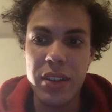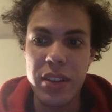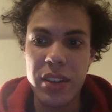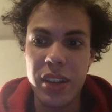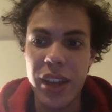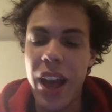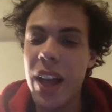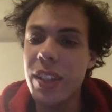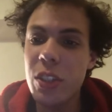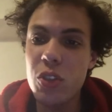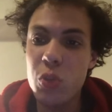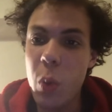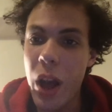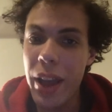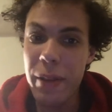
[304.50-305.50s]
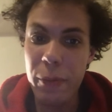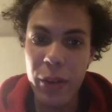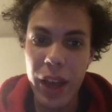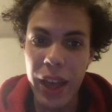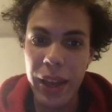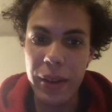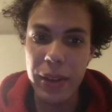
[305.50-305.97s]
College
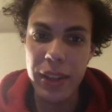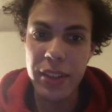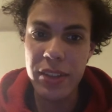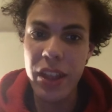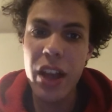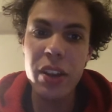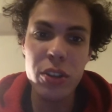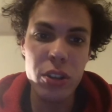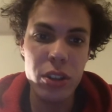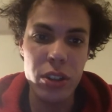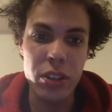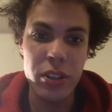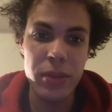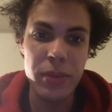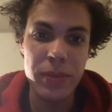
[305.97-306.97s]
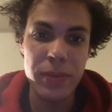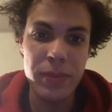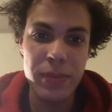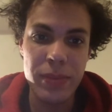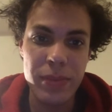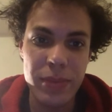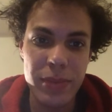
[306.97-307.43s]
Wi-Fi is not good.
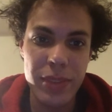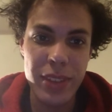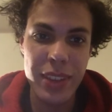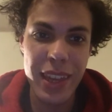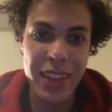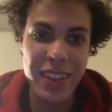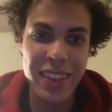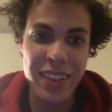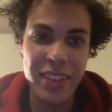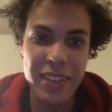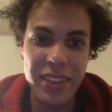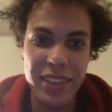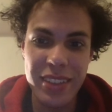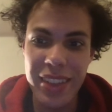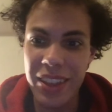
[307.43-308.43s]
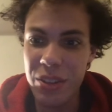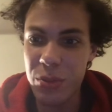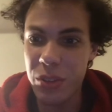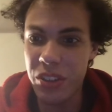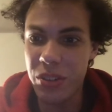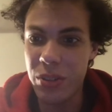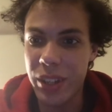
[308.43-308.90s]
That's
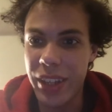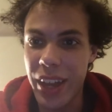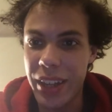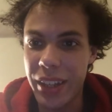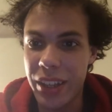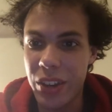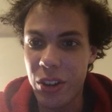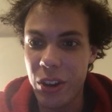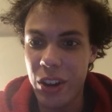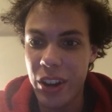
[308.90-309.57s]
what's going on here.